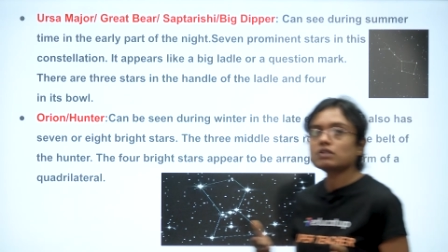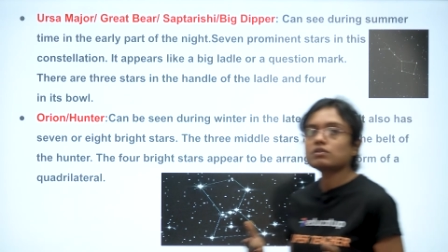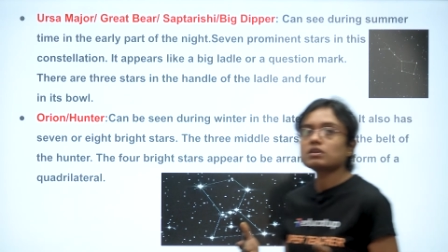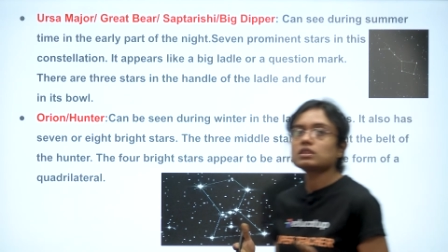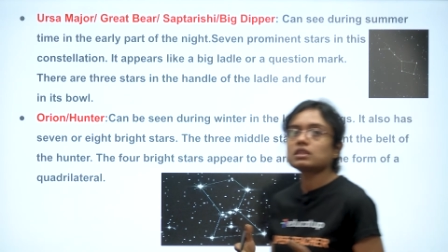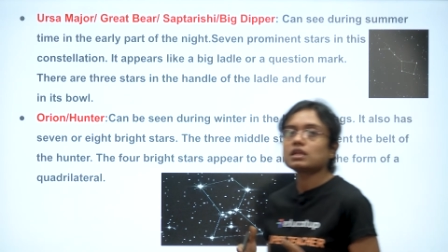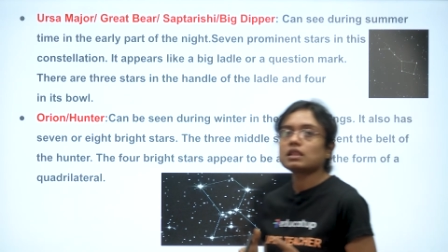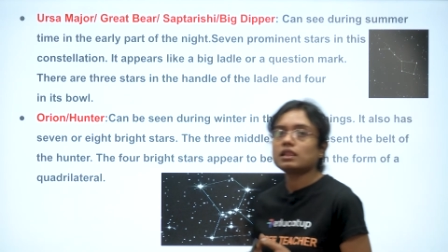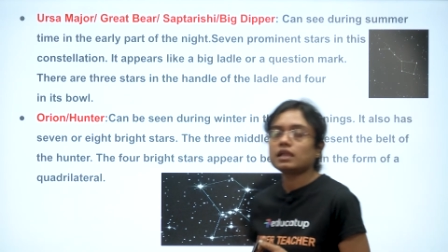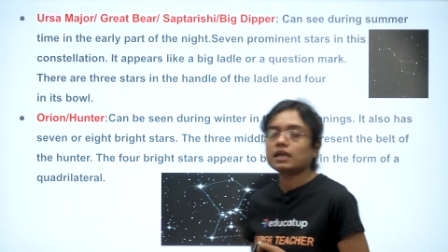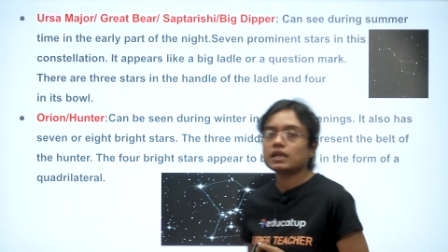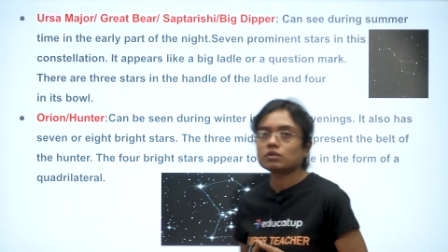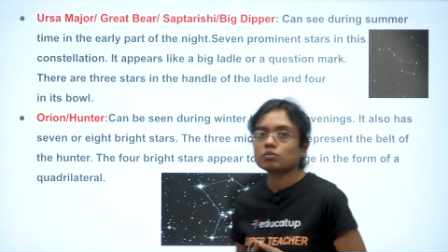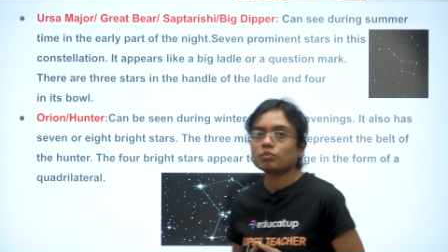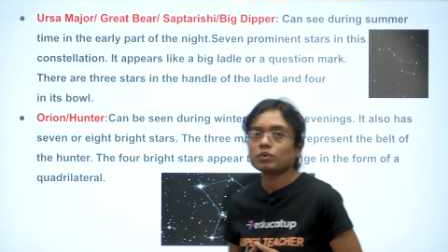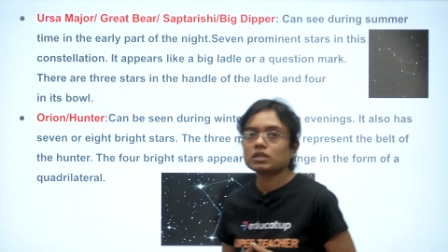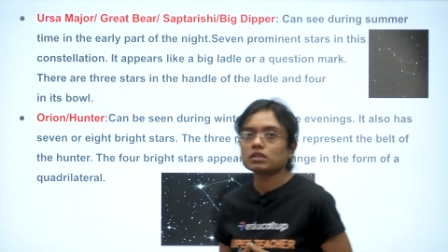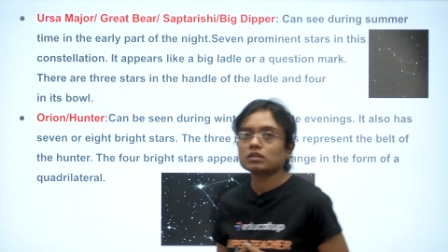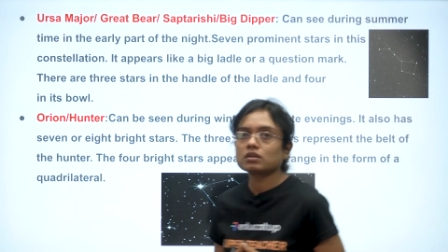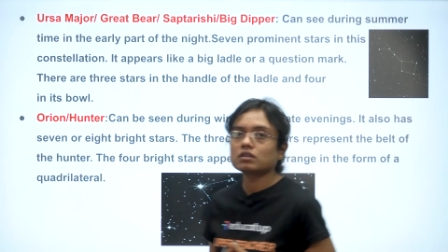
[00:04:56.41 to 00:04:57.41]
in the late
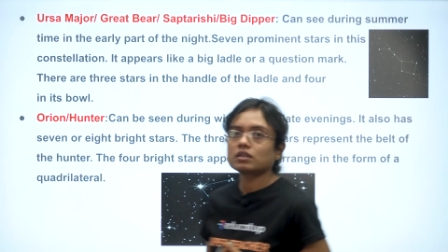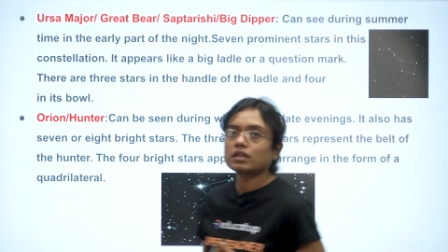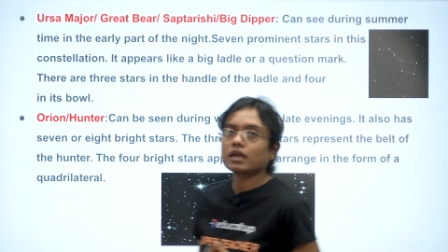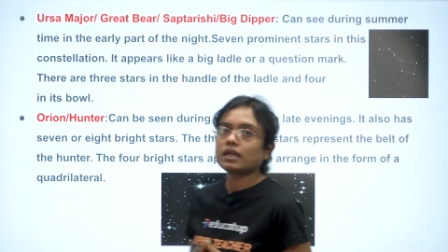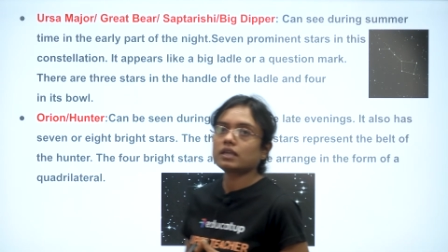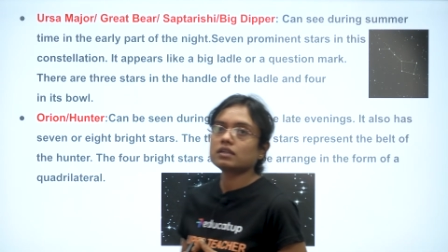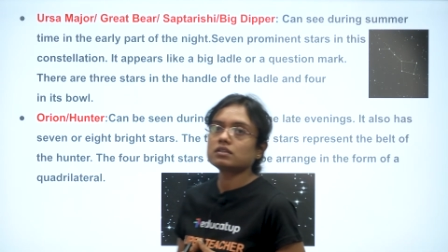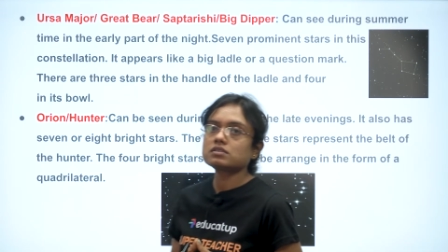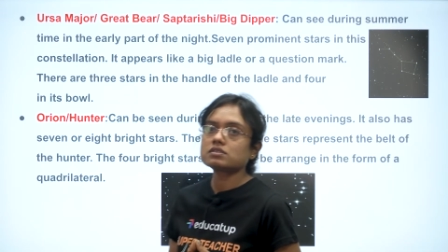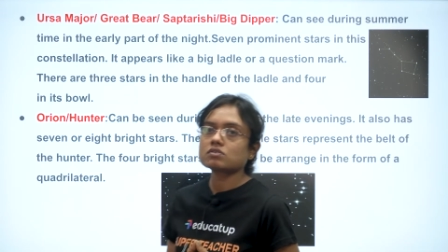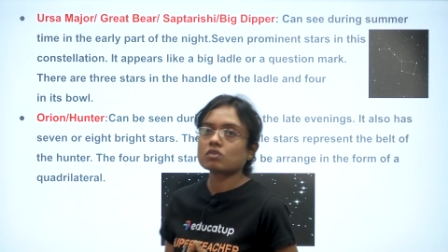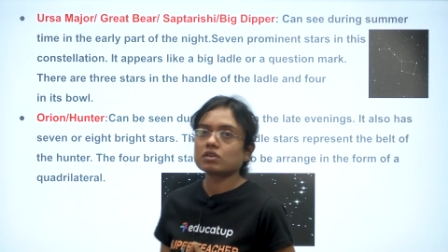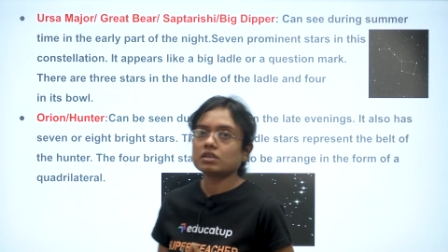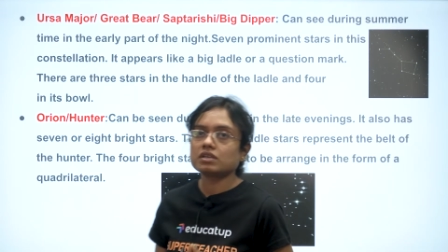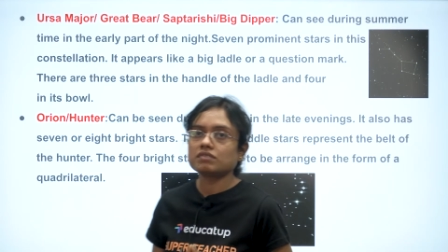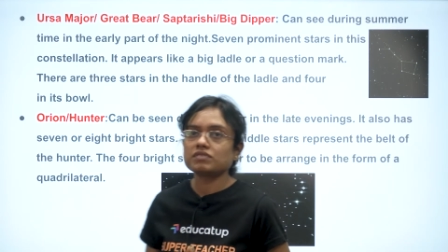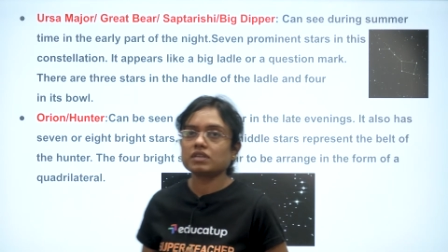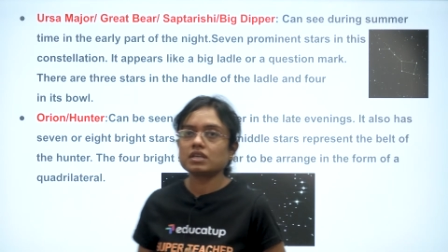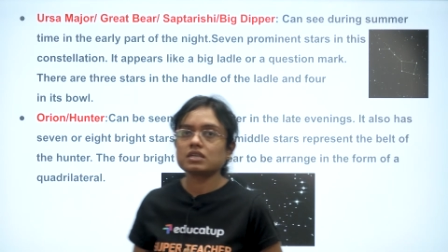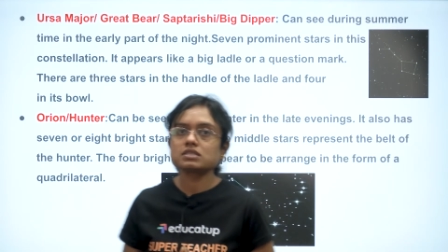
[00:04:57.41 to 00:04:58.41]
winter nights or
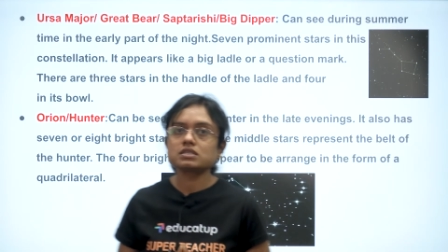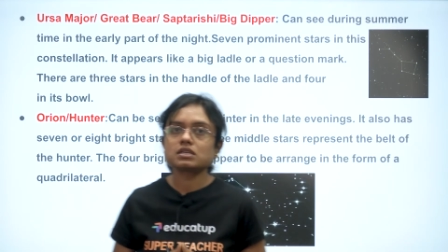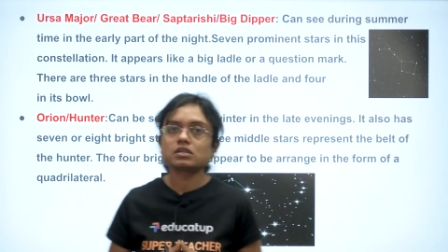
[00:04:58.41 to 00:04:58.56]
evenings.